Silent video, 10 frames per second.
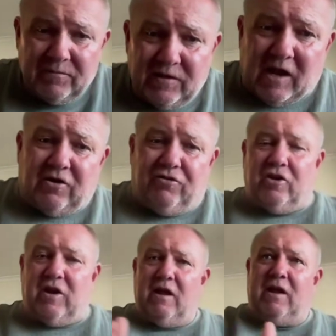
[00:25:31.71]
Yeah, because
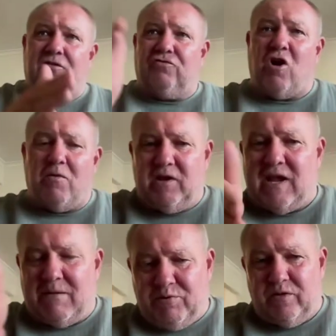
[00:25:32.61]
in Stripe you
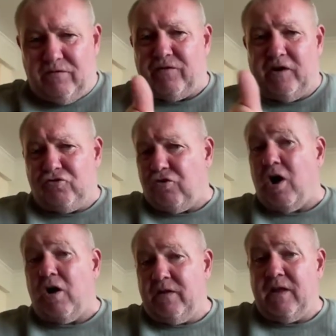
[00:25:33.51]
can put the free
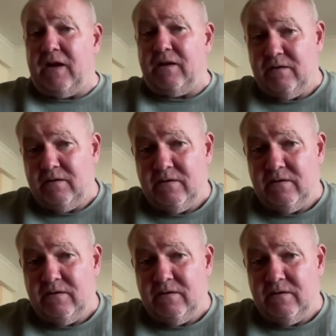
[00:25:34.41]
trial in there,